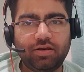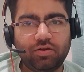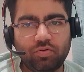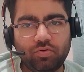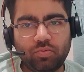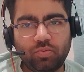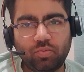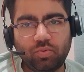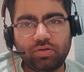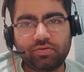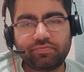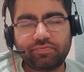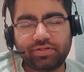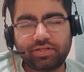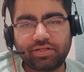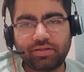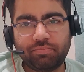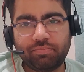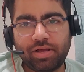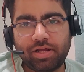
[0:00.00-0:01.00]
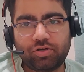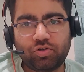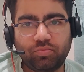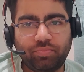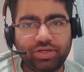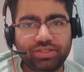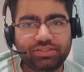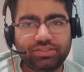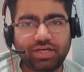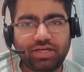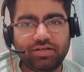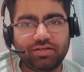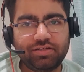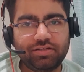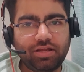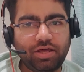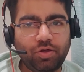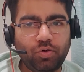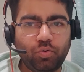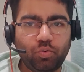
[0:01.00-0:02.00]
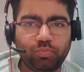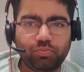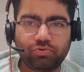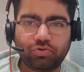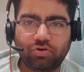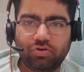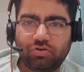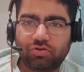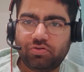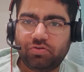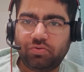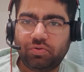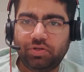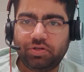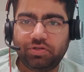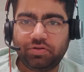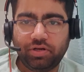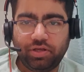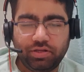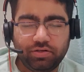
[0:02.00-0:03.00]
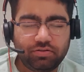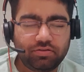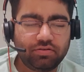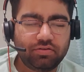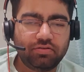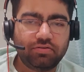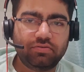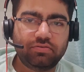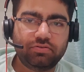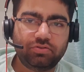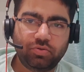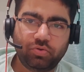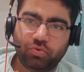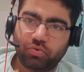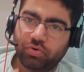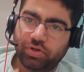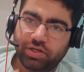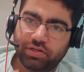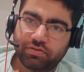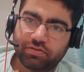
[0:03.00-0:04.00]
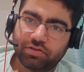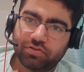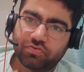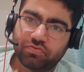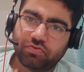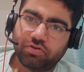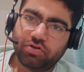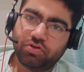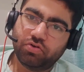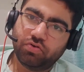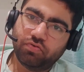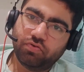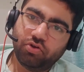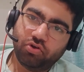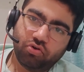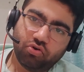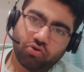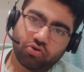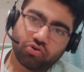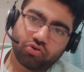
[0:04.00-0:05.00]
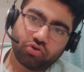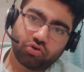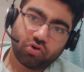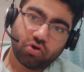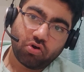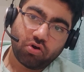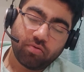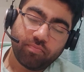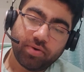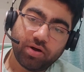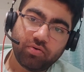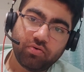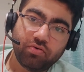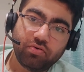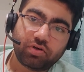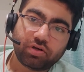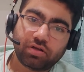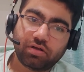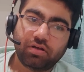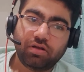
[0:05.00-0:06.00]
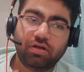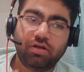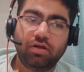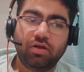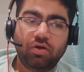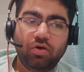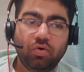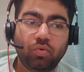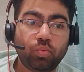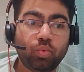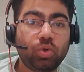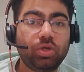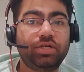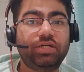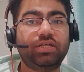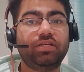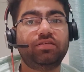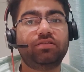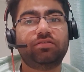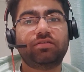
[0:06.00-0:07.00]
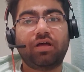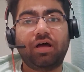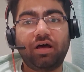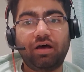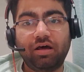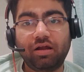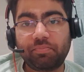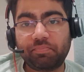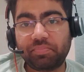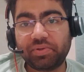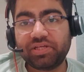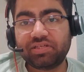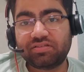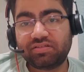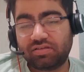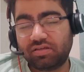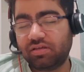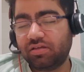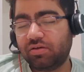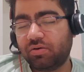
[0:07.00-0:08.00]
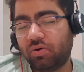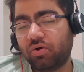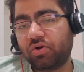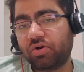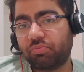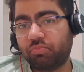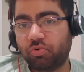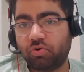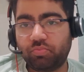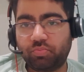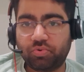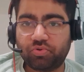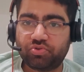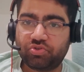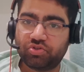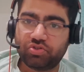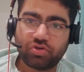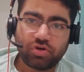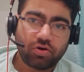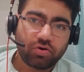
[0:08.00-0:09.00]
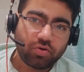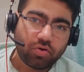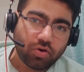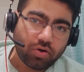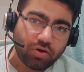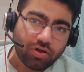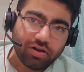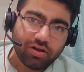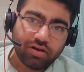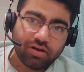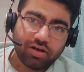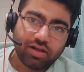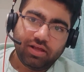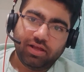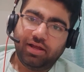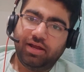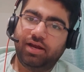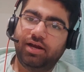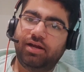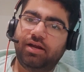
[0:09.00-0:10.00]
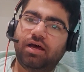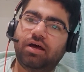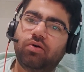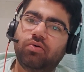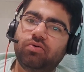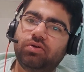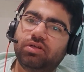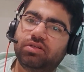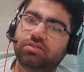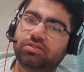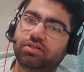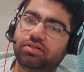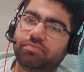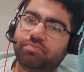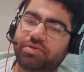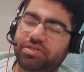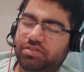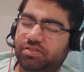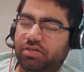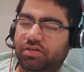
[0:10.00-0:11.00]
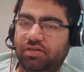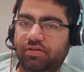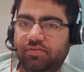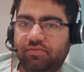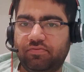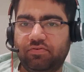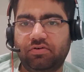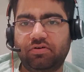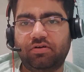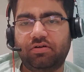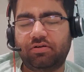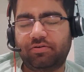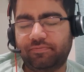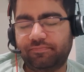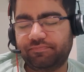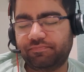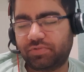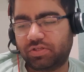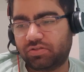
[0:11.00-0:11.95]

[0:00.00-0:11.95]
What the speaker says: Hello everyone, welcome back to my channel. I hope you all are doing great. So today in this video we are going to talk about what is RPC or remote procedural call and how does it basically work.